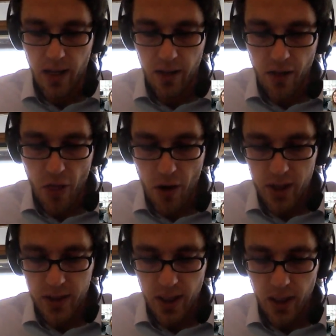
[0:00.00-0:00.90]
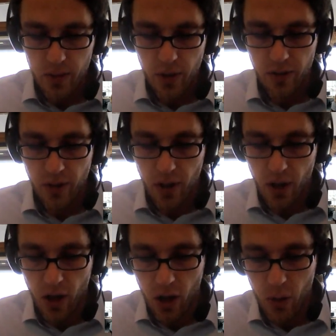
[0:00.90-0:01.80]
The third thing was
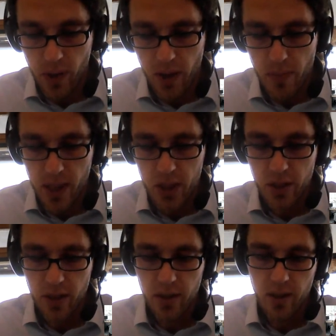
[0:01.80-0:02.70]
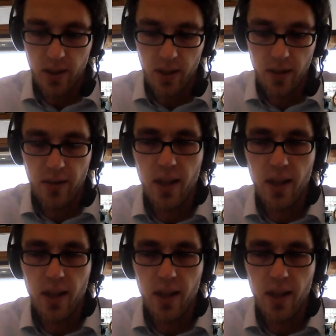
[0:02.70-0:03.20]
already mentioned,